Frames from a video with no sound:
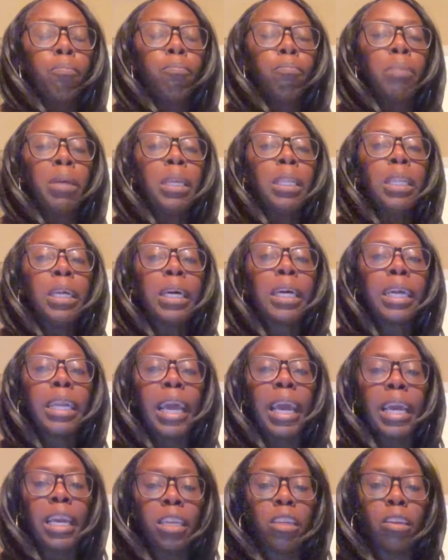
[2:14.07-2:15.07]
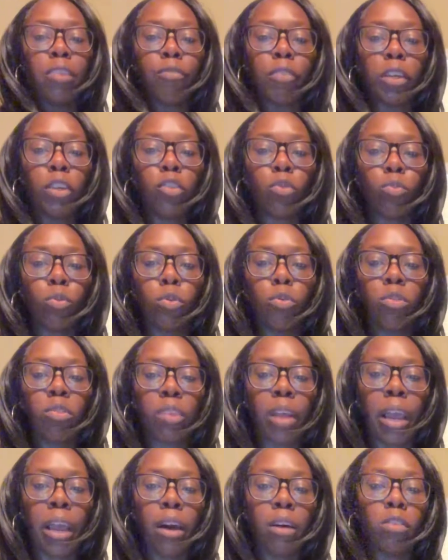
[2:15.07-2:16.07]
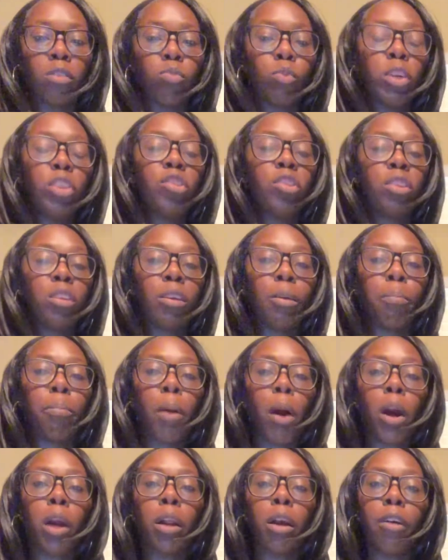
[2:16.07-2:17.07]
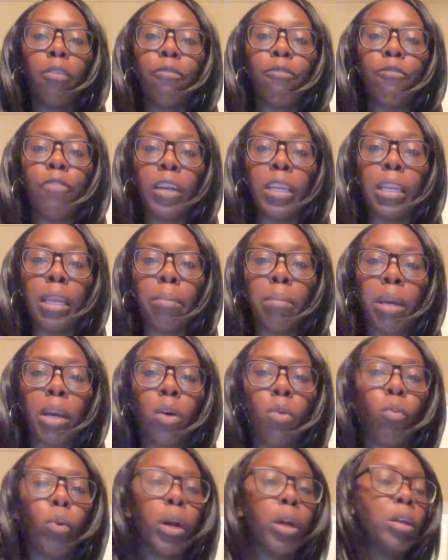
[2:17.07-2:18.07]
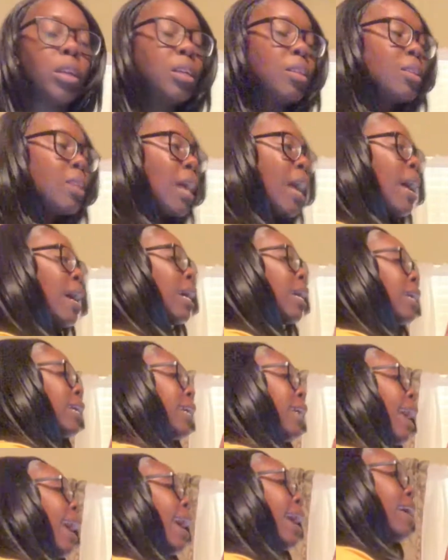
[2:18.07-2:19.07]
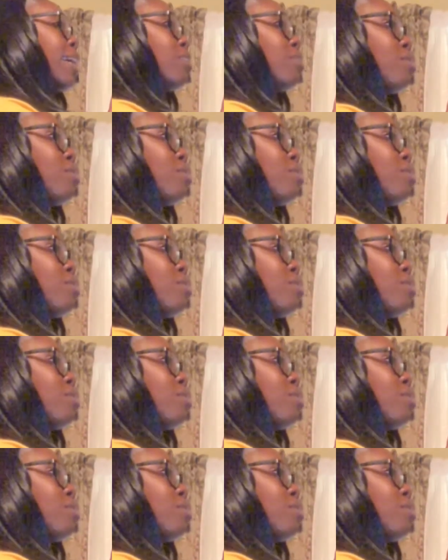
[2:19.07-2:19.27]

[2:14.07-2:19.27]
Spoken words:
be looking at individual sounds, which is part of phonemic awareness. Cat,